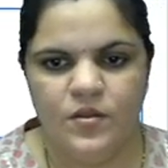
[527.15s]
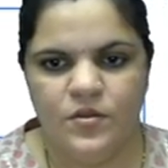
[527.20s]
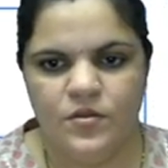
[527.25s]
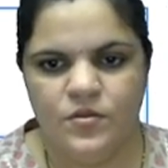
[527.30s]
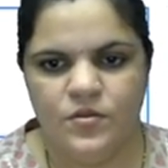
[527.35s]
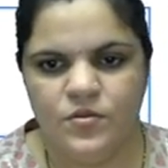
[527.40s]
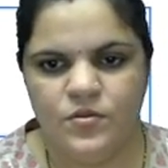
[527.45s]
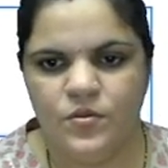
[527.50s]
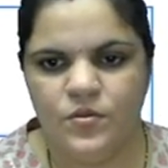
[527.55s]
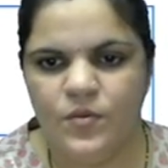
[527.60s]

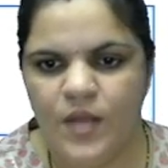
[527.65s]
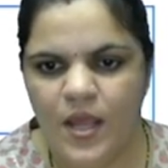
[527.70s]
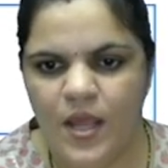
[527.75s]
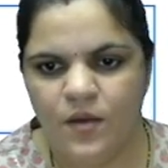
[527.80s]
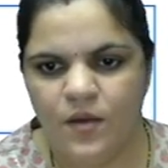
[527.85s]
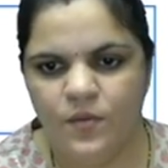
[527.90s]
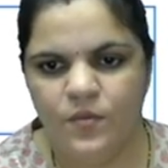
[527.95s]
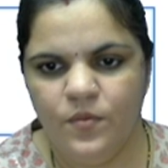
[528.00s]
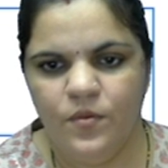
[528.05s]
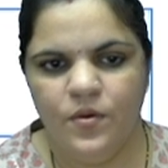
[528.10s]
So
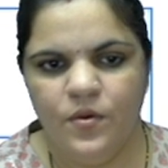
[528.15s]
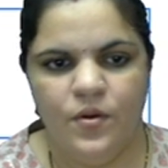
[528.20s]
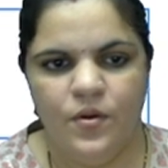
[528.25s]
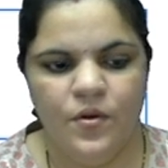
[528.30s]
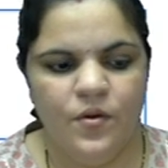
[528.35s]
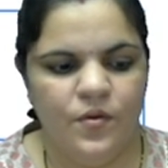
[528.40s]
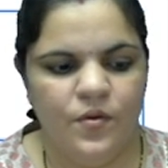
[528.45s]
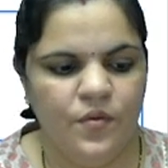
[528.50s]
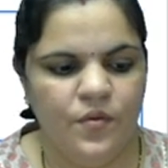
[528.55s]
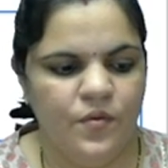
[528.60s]
now
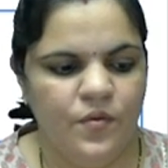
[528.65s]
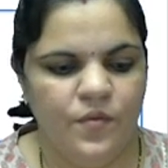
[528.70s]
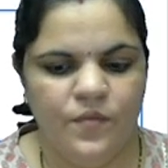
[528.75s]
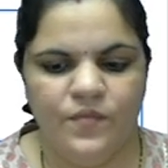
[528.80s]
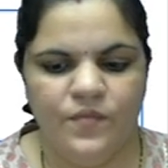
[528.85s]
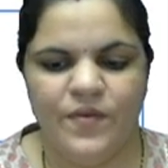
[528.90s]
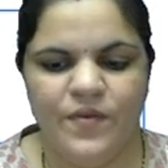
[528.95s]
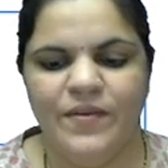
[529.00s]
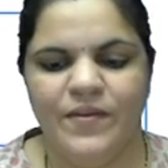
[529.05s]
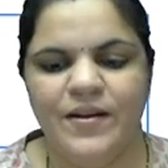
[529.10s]

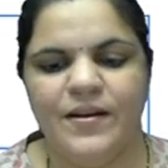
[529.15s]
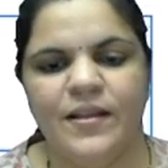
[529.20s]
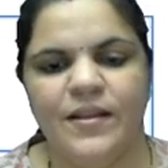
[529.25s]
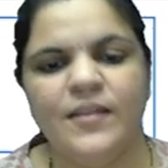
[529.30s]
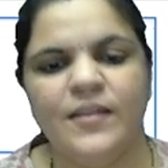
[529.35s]
we will run